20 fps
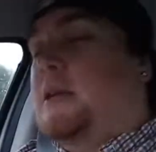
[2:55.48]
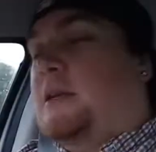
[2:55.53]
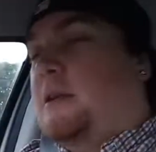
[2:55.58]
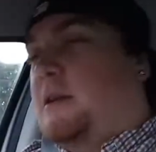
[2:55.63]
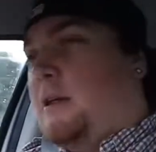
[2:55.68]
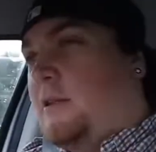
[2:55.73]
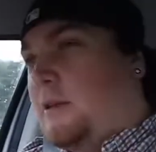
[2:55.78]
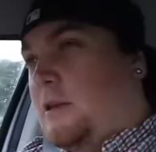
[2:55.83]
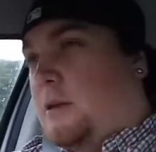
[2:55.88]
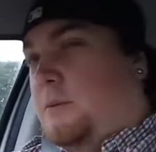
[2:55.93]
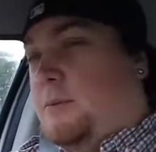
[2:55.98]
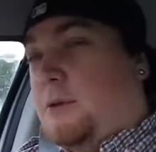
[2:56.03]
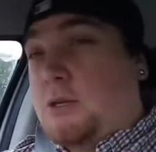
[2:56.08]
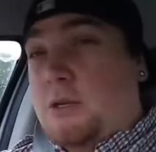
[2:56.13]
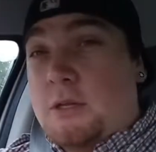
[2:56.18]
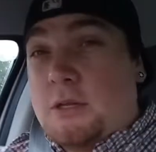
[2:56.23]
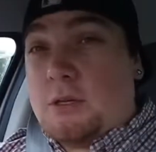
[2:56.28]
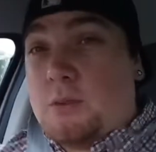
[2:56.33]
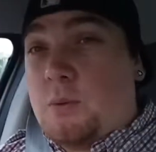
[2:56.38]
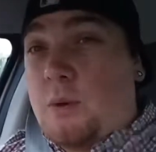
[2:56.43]
get another
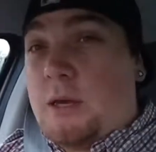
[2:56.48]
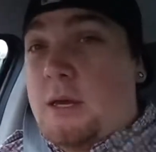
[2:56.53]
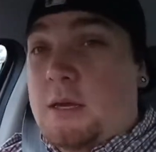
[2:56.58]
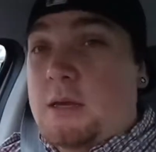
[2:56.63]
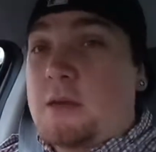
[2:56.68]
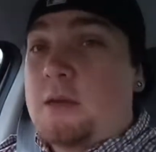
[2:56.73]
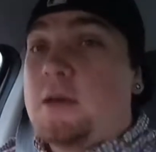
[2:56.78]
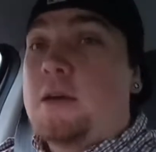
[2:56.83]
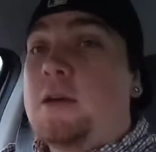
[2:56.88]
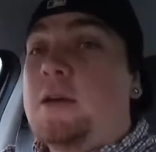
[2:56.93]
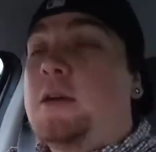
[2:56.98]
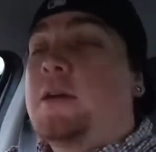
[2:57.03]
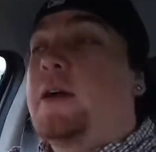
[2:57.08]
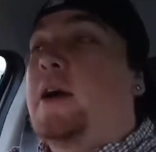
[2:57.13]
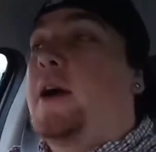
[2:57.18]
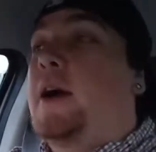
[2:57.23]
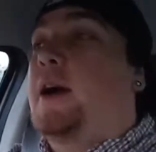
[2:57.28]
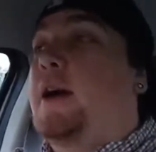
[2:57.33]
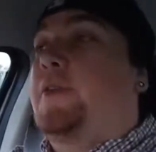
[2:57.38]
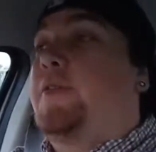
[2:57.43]
commission this week
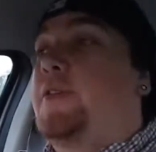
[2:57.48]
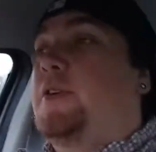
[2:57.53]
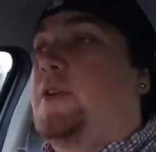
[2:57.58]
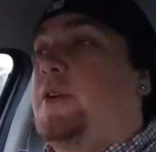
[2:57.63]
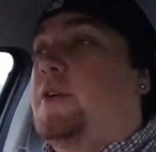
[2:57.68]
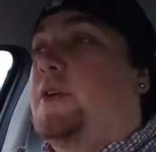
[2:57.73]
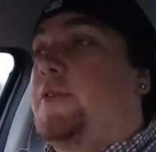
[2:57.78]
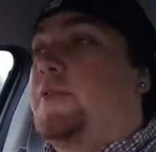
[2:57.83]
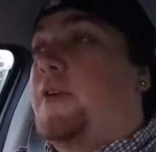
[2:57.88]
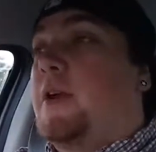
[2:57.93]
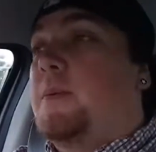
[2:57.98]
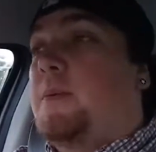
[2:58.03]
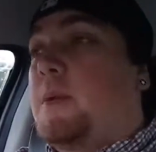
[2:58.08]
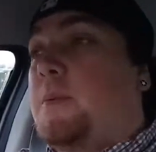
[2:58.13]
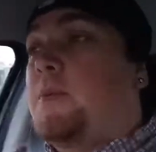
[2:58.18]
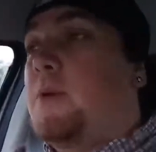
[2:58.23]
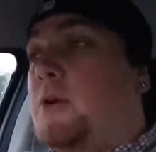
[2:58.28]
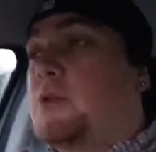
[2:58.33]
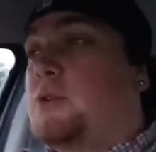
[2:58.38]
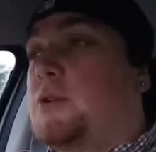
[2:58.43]
for a family
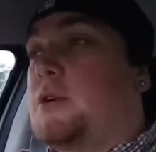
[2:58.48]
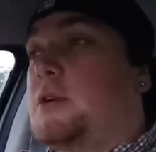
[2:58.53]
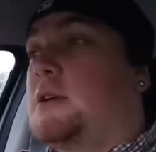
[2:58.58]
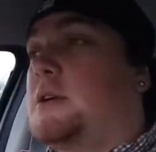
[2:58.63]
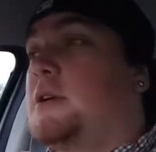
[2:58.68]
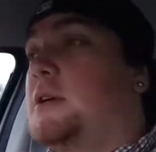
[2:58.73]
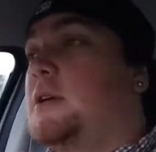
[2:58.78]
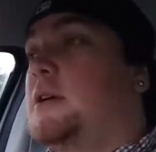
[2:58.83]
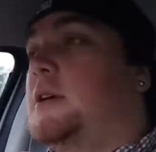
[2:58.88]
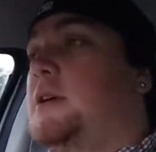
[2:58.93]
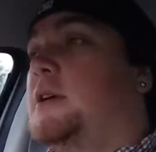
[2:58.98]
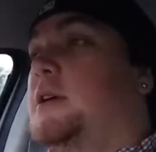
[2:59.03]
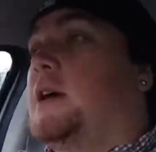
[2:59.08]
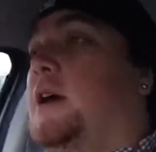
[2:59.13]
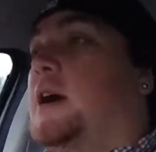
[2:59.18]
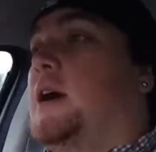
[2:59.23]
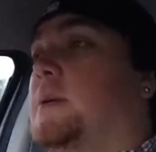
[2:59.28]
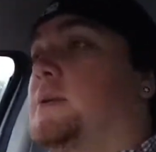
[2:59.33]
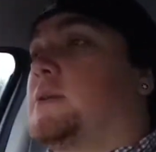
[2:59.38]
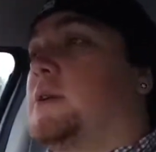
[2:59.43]
portrait, so
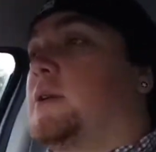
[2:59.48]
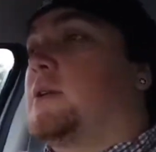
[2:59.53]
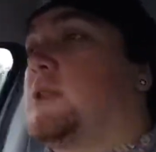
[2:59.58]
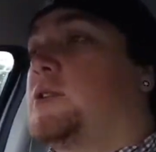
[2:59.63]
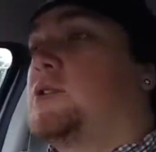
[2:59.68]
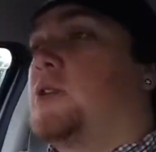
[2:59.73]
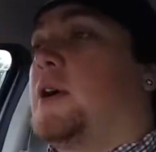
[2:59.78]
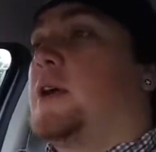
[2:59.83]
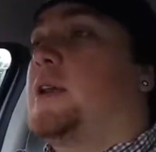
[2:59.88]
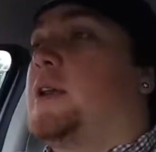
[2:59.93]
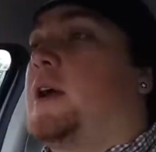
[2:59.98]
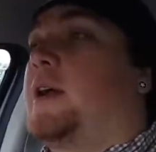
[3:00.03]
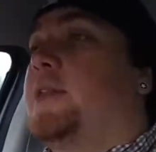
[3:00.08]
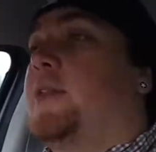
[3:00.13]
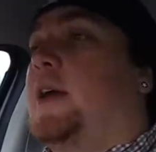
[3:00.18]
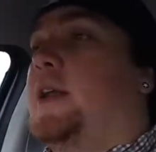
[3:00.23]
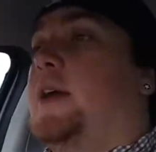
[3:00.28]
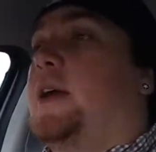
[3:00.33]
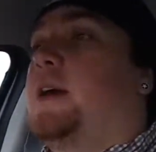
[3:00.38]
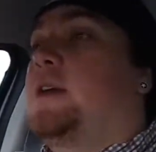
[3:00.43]
I'm going to try and nut
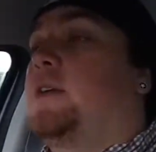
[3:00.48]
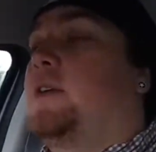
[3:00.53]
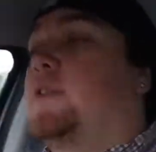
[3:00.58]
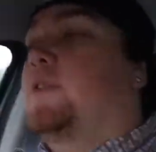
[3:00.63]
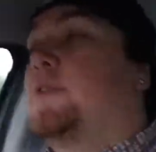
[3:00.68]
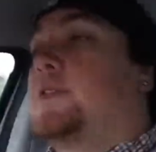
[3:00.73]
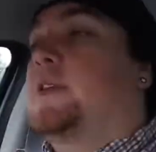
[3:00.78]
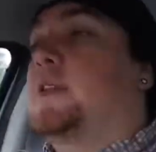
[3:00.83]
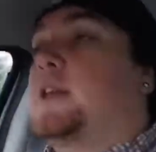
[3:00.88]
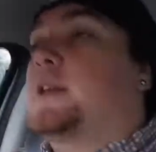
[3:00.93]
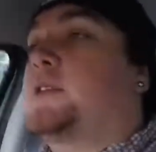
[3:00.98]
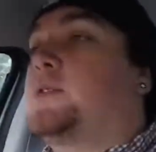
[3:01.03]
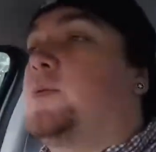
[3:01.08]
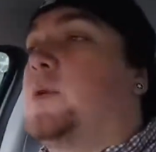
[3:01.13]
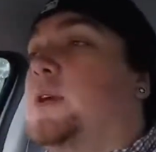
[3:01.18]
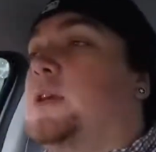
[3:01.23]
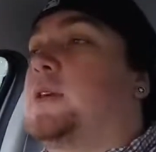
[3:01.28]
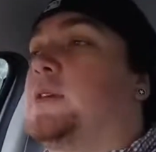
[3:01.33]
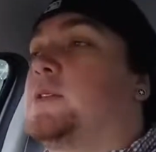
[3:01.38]
that out over the next week